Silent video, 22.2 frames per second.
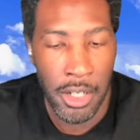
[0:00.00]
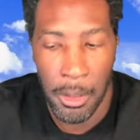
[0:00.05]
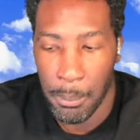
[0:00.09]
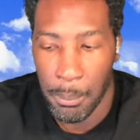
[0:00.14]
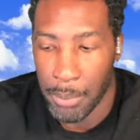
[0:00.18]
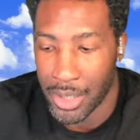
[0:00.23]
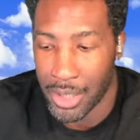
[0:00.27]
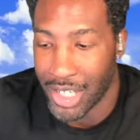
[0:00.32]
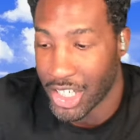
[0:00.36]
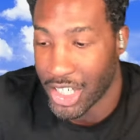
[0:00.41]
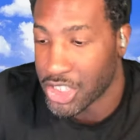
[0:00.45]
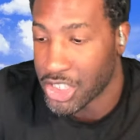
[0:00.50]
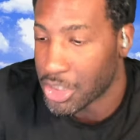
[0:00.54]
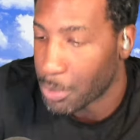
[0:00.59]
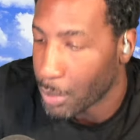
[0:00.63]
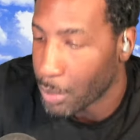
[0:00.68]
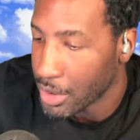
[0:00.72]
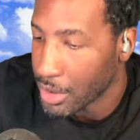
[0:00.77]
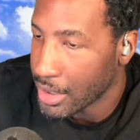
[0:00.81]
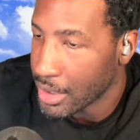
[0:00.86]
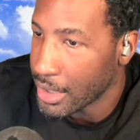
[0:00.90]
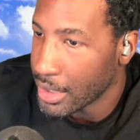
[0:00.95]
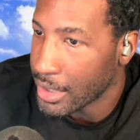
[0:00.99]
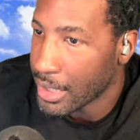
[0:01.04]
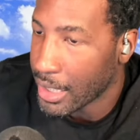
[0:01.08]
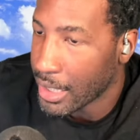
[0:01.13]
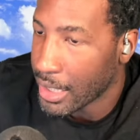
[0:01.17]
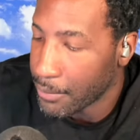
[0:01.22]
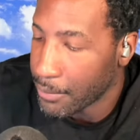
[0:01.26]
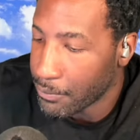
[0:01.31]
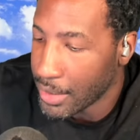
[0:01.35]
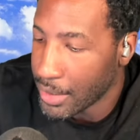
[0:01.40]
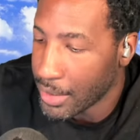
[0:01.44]
production worthy
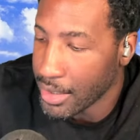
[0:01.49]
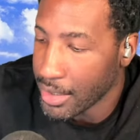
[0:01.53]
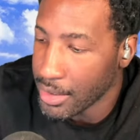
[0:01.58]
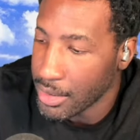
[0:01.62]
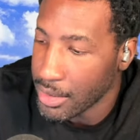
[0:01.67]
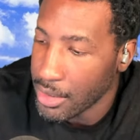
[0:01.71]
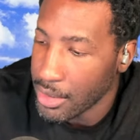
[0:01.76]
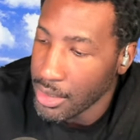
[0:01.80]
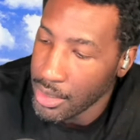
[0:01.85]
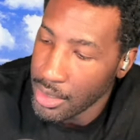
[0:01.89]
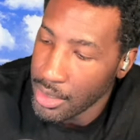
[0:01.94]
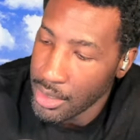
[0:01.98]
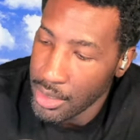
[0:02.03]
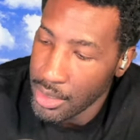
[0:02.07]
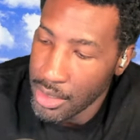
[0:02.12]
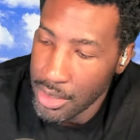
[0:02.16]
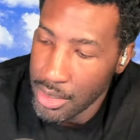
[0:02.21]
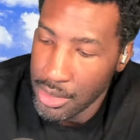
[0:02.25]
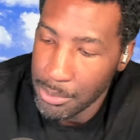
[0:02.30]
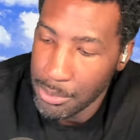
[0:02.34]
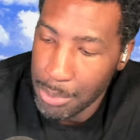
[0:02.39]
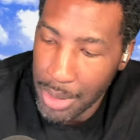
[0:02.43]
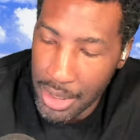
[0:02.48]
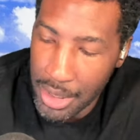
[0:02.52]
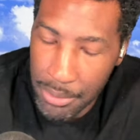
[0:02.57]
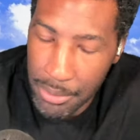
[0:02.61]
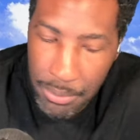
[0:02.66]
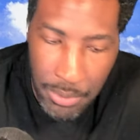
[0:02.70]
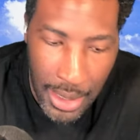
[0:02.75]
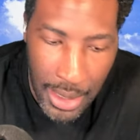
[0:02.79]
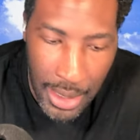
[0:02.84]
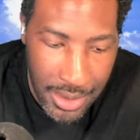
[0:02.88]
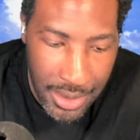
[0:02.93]
kind of thing. But
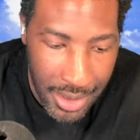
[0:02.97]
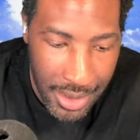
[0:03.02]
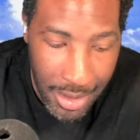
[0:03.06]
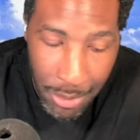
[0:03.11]
that's it. We